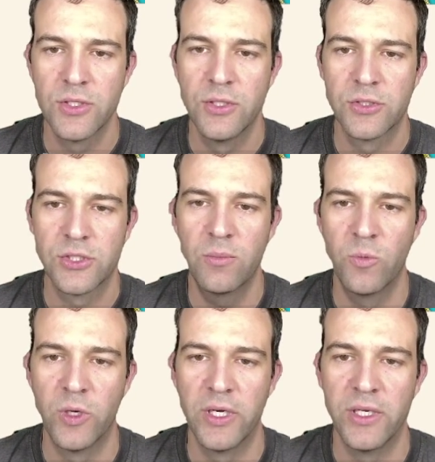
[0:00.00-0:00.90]
Some
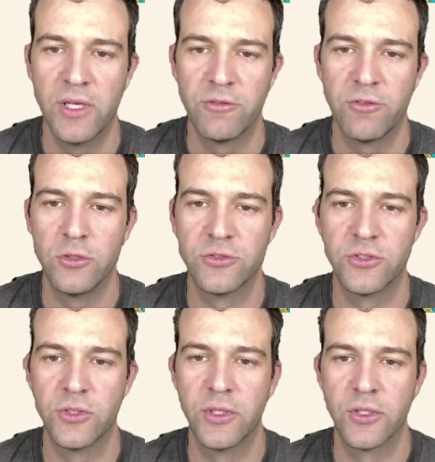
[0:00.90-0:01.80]
rain that falls
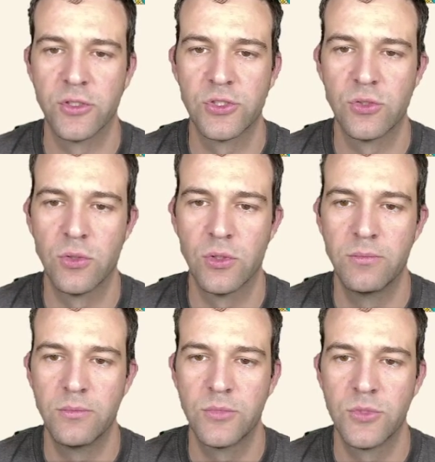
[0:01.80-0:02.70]
during a
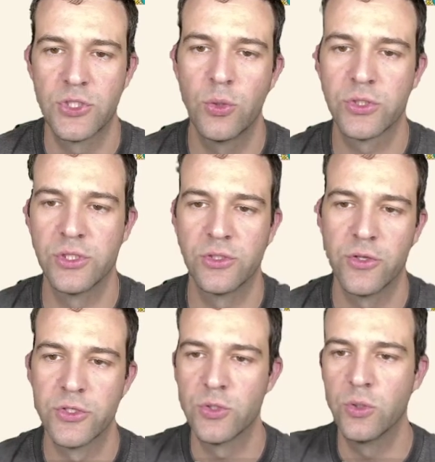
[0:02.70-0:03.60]
storm soaks into
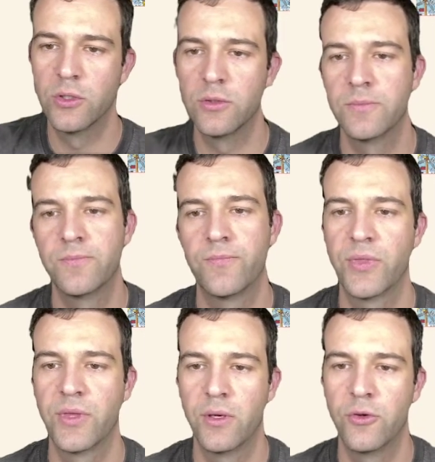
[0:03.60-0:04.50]
the soil.
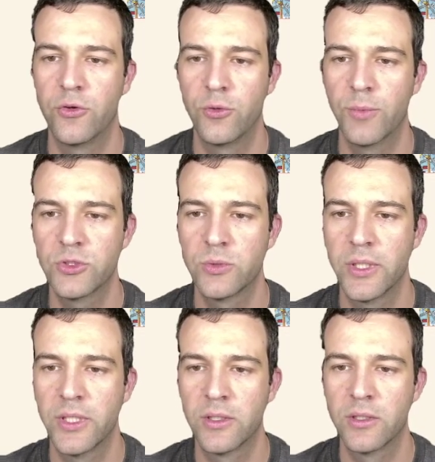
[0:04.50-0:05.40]
Too much
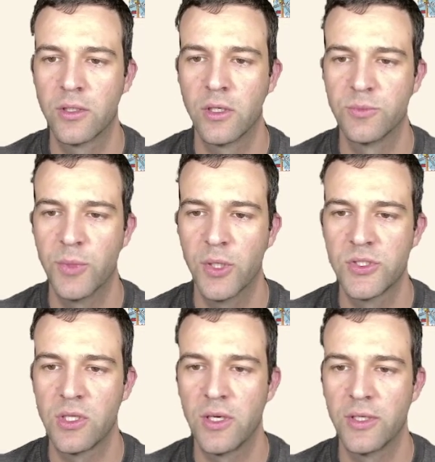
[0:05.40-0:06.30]
rain can cause
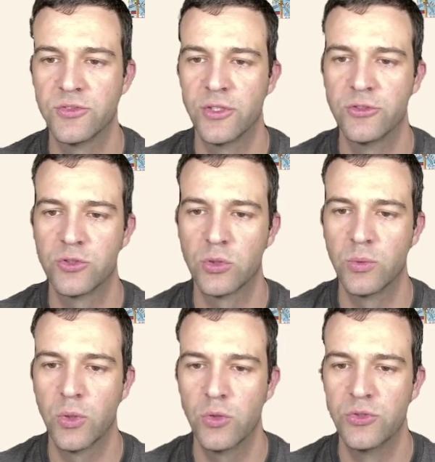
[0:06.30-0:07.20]
mudslides that destroy
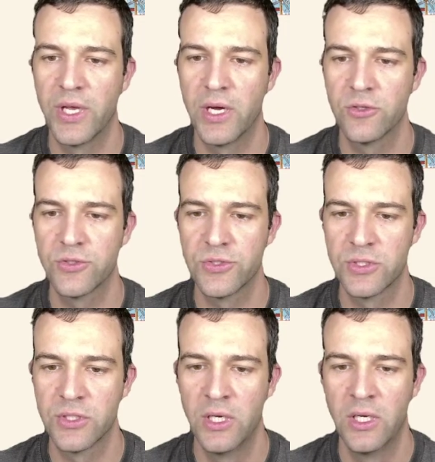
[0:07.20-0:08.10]
roads and houses.
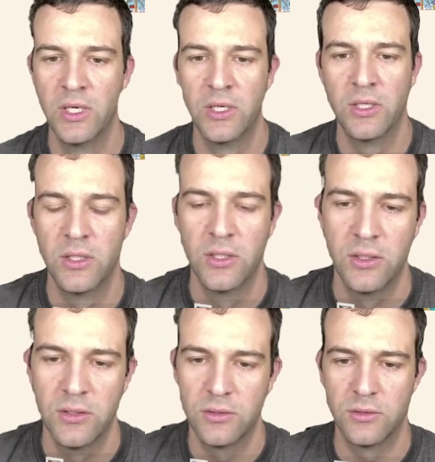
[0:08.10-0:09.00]

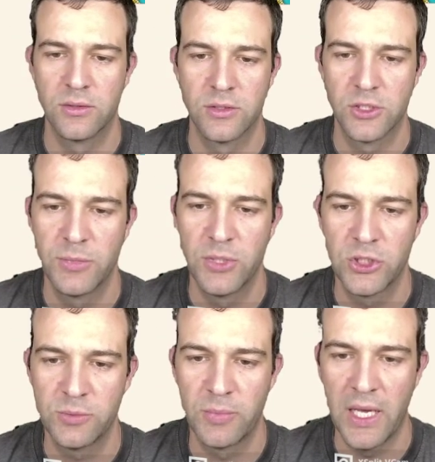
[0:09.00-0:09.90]

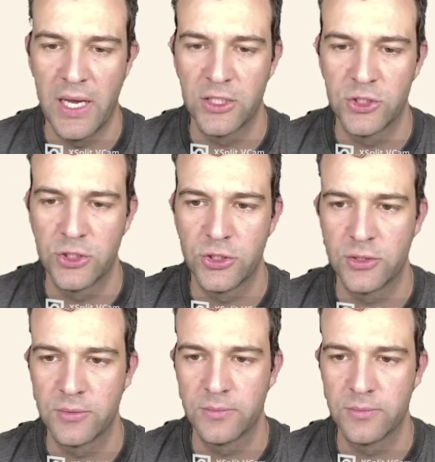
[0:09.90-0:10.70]
Splish Splash.